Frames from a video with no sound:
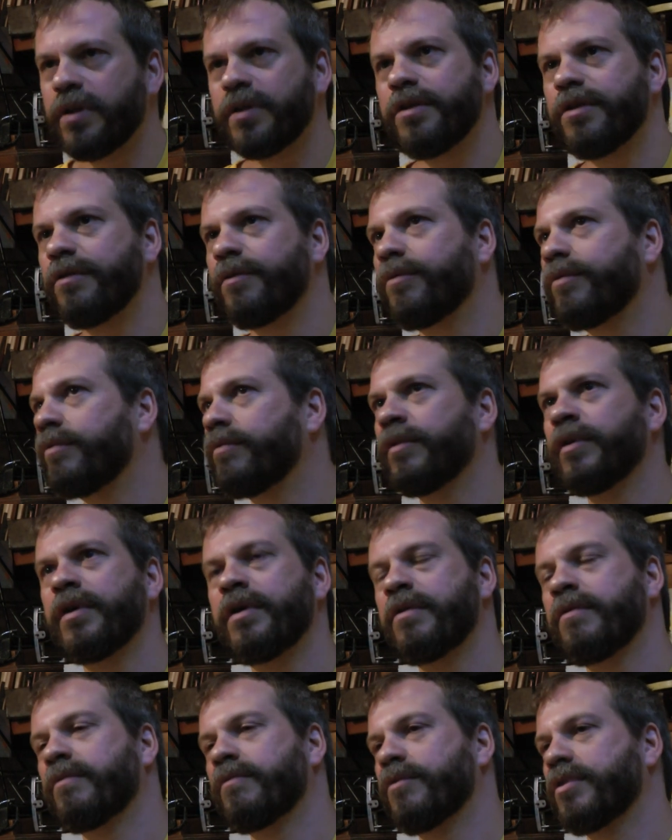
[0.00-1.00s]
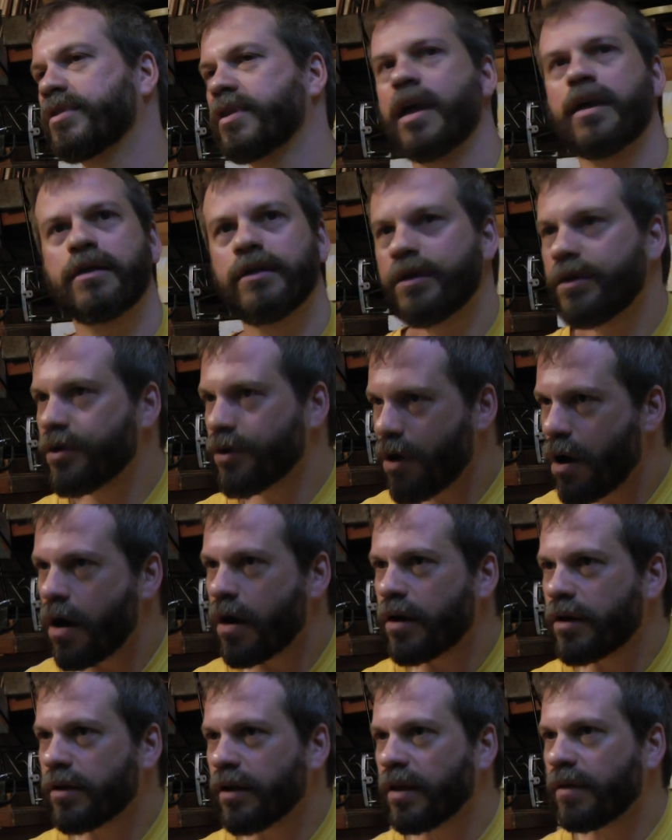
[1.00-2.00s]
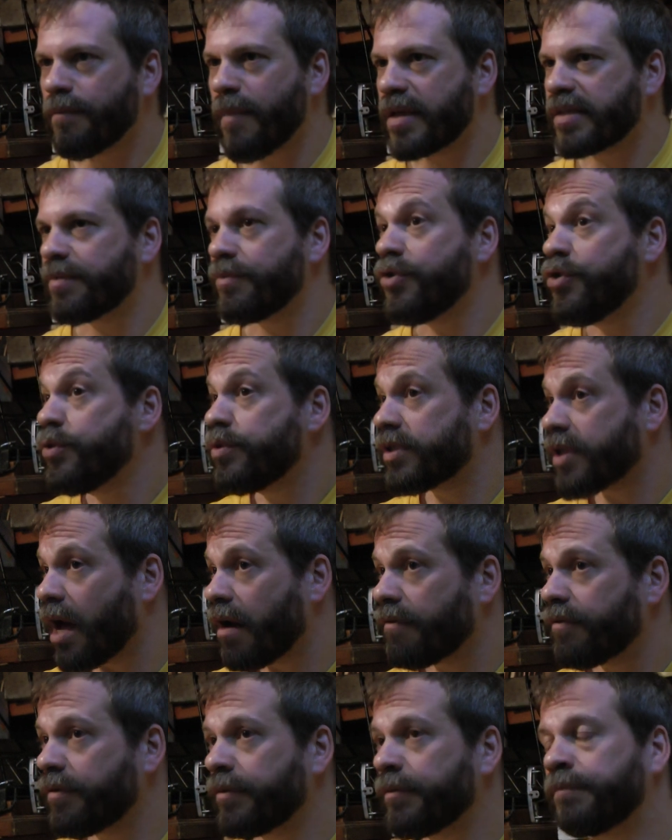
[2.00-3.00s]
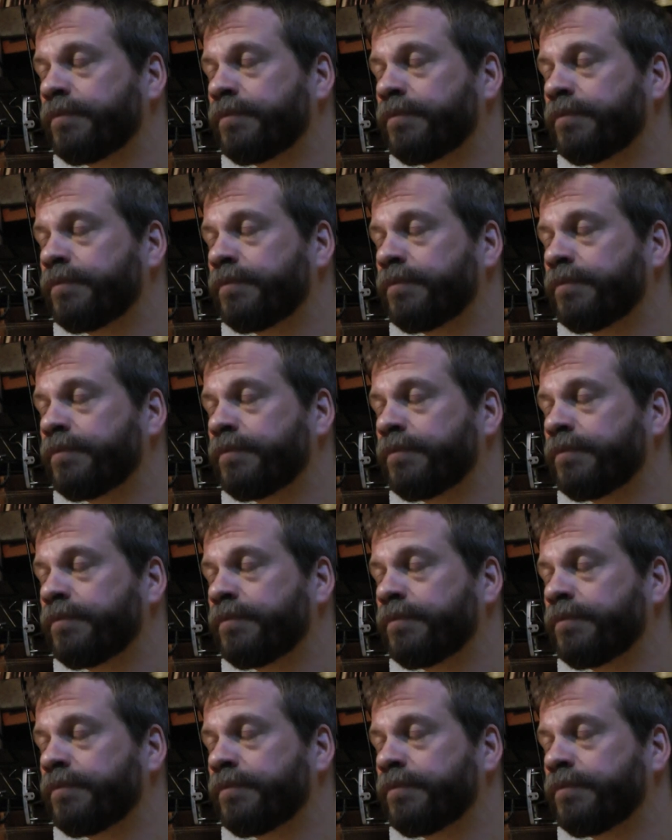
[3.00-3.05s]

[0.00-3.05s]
Well, you're recycling your art, like make some new stuff.